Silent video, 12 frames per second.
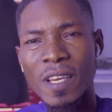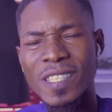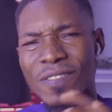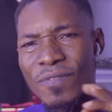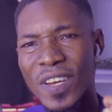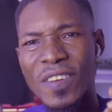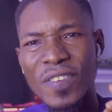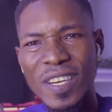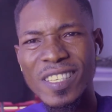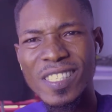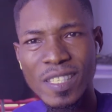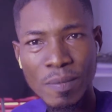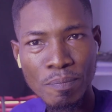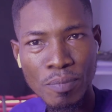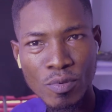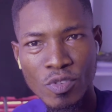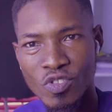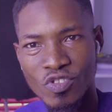It's a very, very
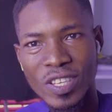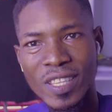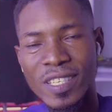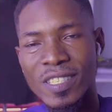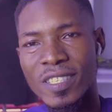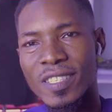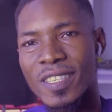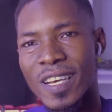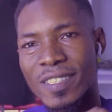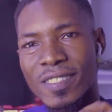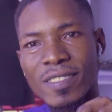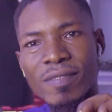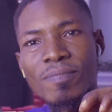simple strategy that